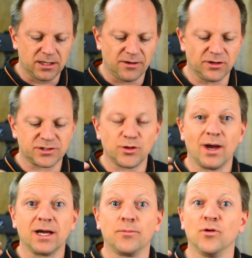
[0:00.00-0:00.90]
You've got two
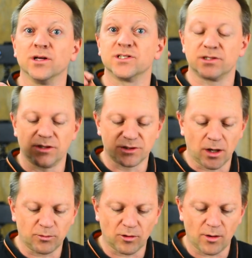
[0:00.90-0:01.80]
anchor points. The
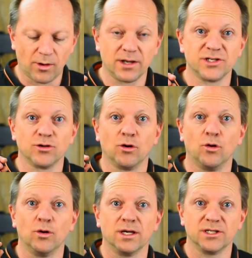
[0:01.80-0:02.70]
top right one is
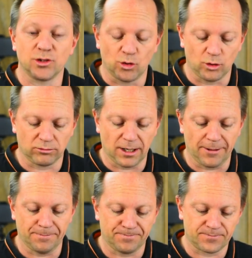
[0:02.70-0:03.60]
your is your
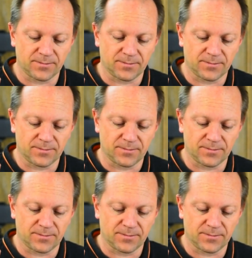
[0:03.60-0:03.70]
um,